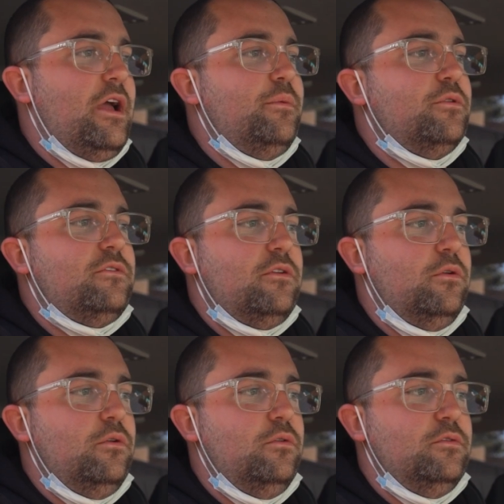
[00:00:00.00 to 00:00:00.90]
able
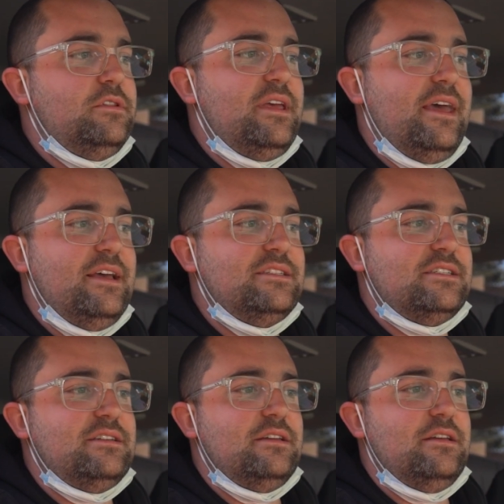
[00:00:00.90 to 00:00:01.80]
to
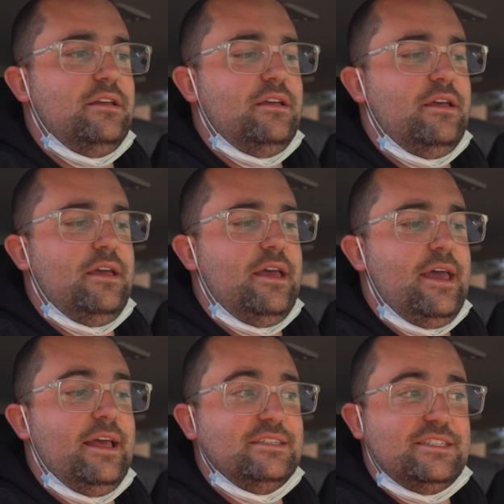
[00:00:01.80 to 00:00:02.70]
test
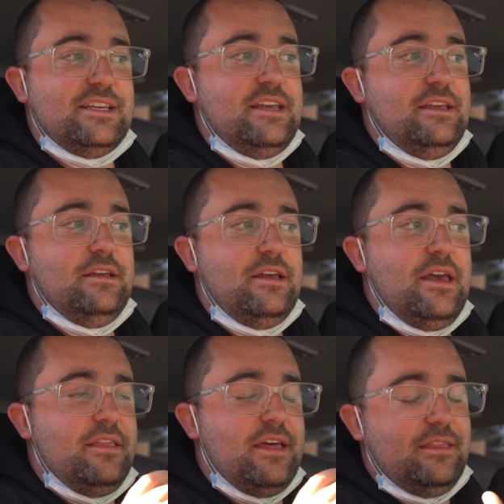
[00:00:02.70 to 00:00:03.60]
and see
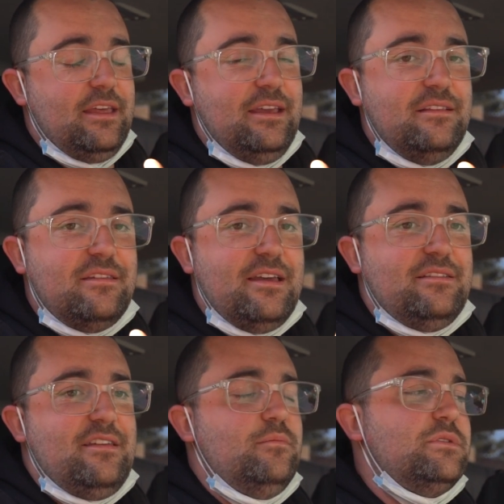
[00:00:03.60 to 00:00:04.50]
that the
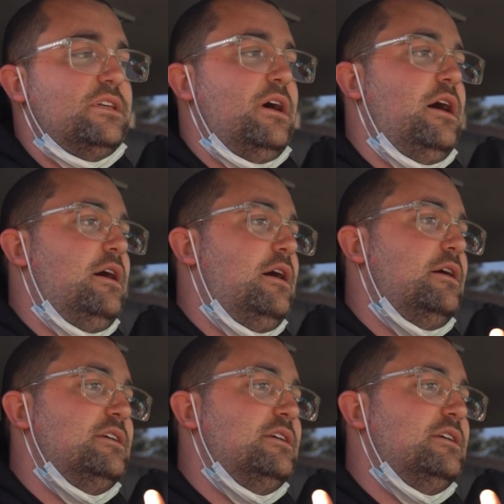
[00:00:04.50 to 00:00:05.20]
intake temps are